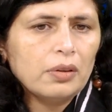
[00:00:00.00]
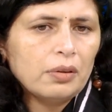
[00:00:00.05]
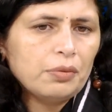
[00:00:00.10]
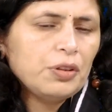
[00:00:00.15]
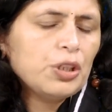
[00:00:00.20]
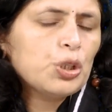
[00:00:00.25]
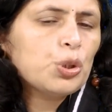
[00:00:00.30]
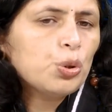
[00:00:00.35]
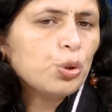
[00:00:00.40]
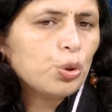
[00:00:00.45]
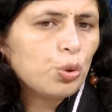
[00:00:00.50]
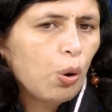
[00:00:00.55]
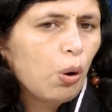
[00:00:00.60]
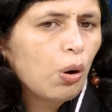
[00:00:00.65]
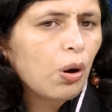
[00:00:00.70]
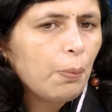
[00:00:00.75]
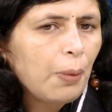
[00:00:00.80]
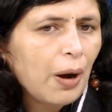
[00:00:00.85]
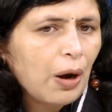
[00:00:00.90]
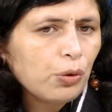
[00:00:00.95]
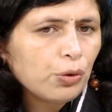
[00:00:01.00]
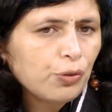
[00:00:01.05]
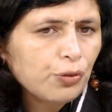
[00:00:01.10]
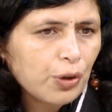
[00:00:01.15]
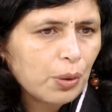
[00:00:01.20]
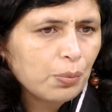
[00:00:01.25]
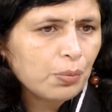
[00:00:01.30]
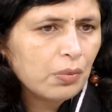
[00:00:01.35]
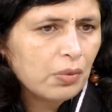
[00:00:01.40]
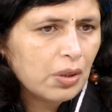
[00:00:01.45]
we should talk about
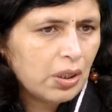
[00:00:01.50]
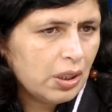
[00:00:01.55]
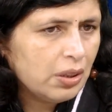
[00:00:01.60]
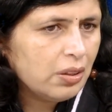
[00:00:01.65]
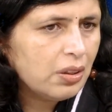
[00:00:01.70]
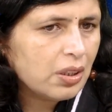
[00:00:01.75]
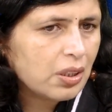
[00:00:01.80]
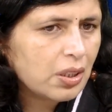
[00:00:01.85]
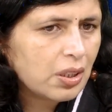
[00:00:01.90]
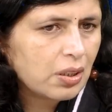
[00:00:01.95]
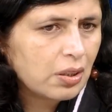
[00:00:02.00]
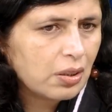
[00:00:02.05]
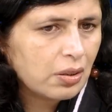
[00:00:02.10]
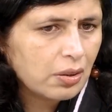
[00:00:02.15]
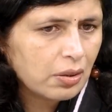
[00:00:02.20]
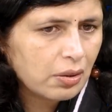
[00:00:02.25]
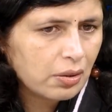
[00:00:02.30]
from in this